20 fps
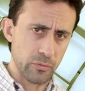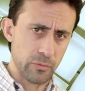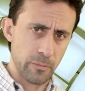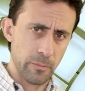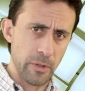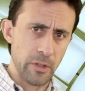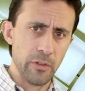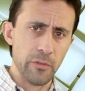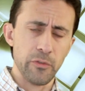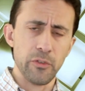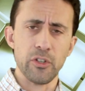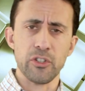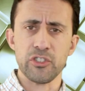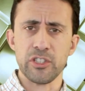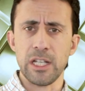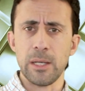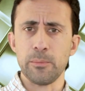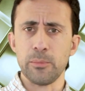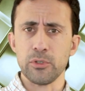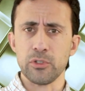very few
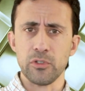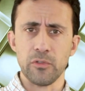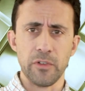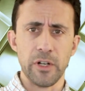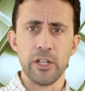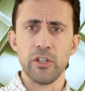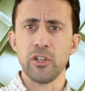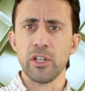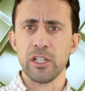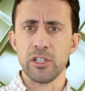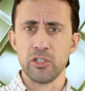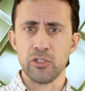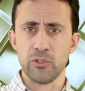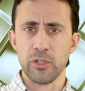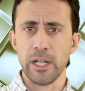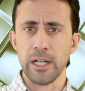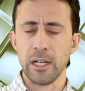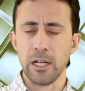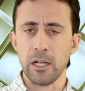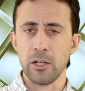examples of how you can
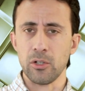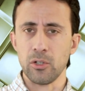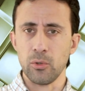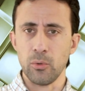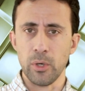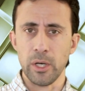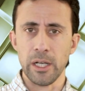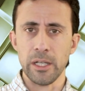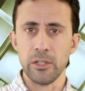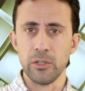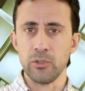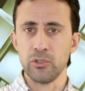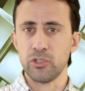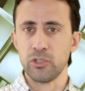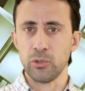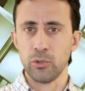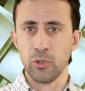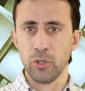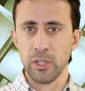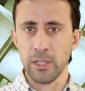track ROI
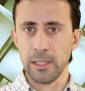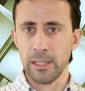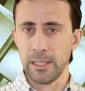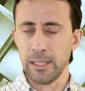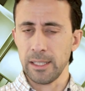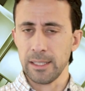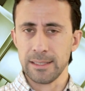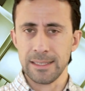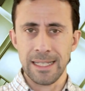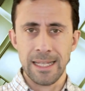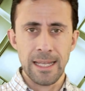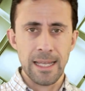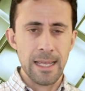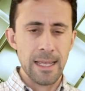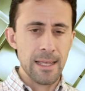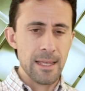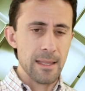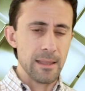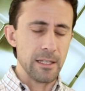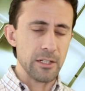using Google Analytics.
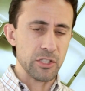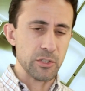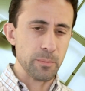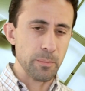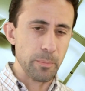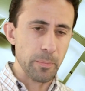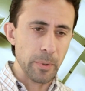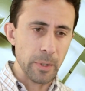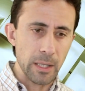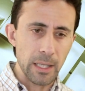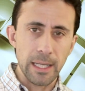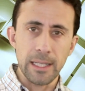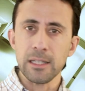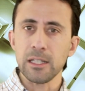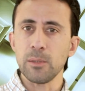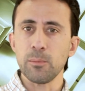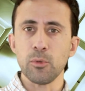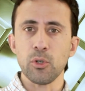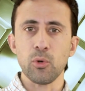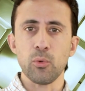There's
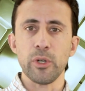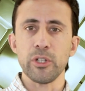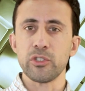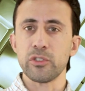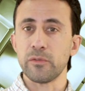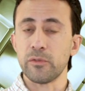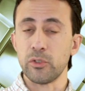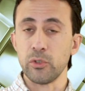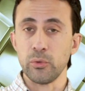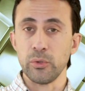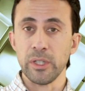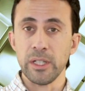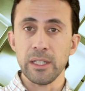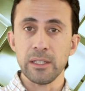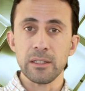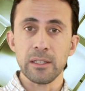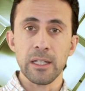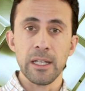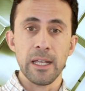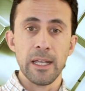plenty more ways of doing
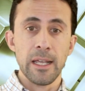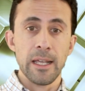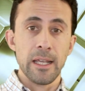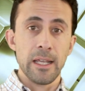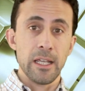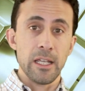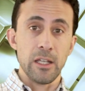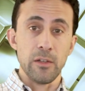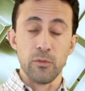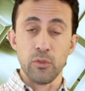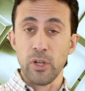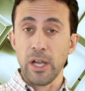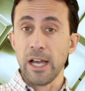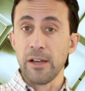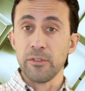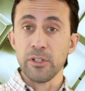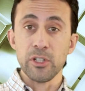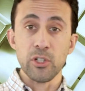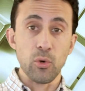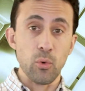it. If you
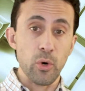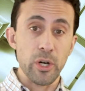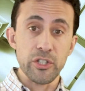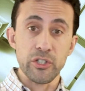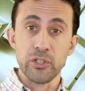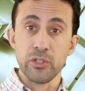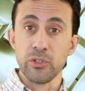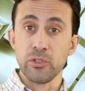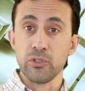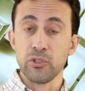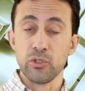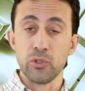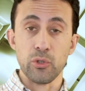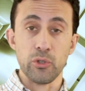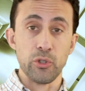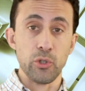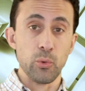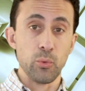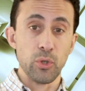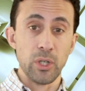have any questions
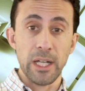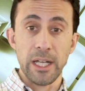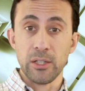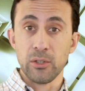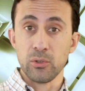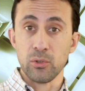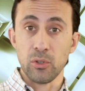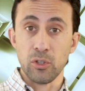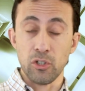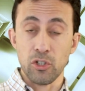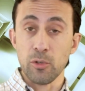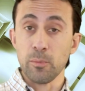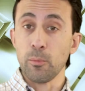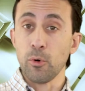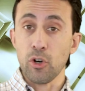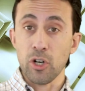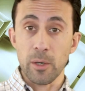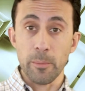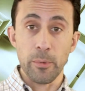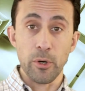or you would like to learn
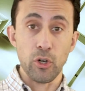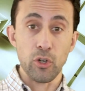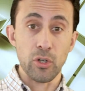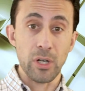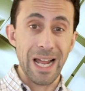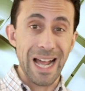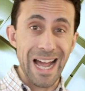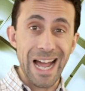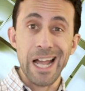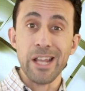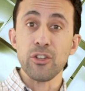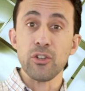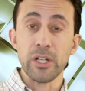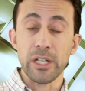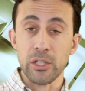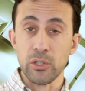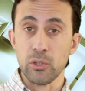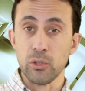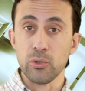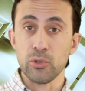more about how you
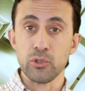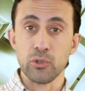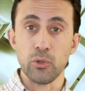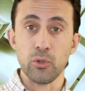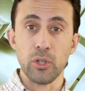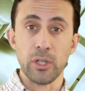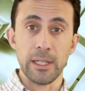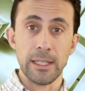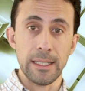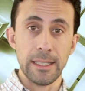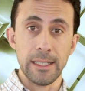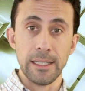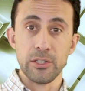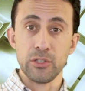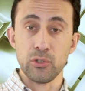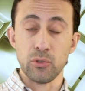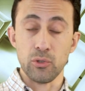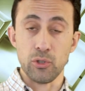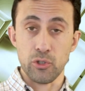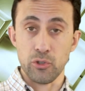can use Google
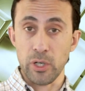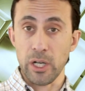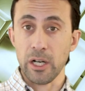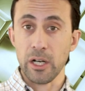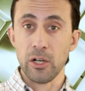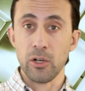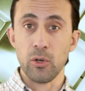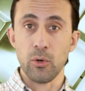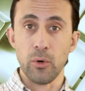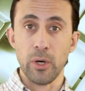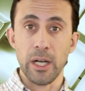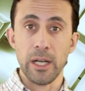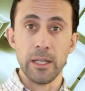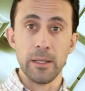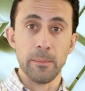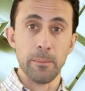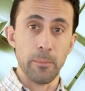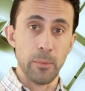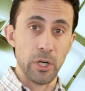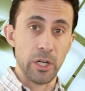Analytics to track
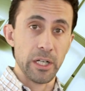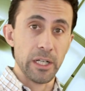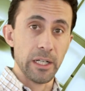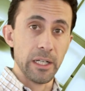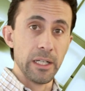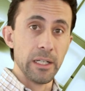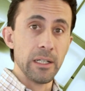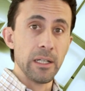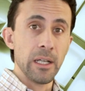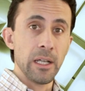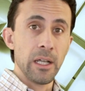ROI marketing